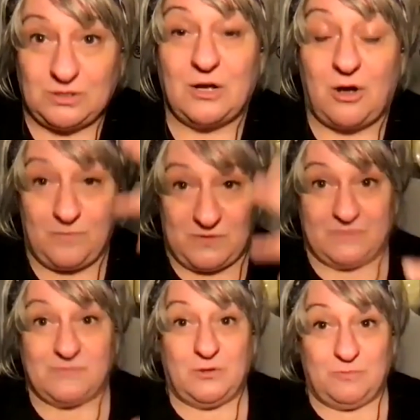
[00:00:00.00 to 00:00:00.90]
of the
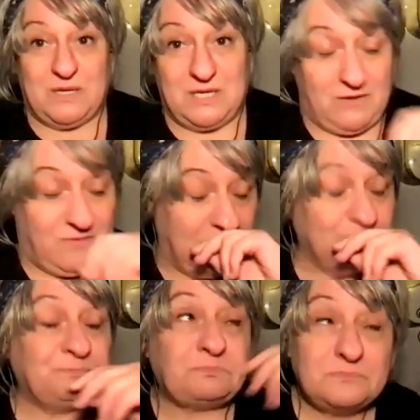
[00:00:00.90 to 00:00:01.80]
concept that you've been given,
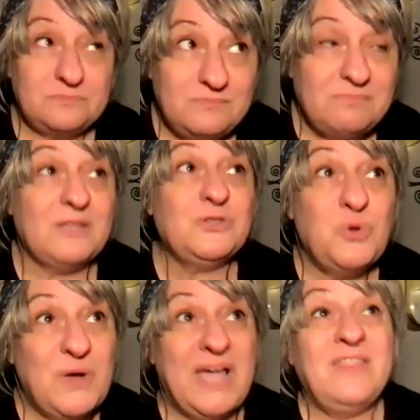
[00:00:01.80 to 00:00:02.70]

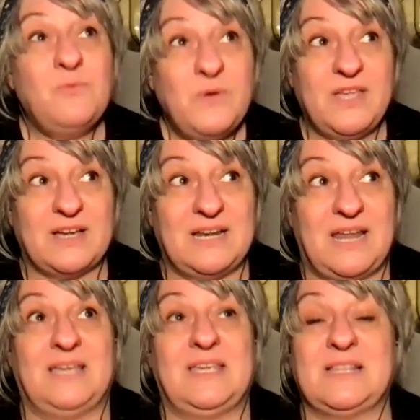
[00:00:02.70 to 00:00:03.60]
together with your
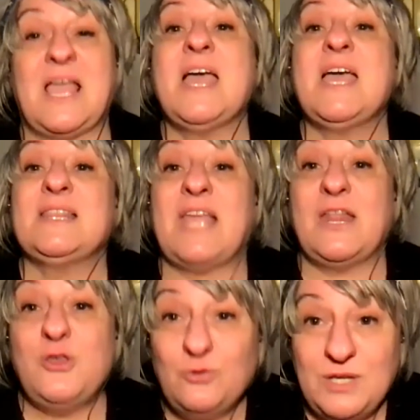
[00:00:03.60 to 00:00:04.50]
client, then you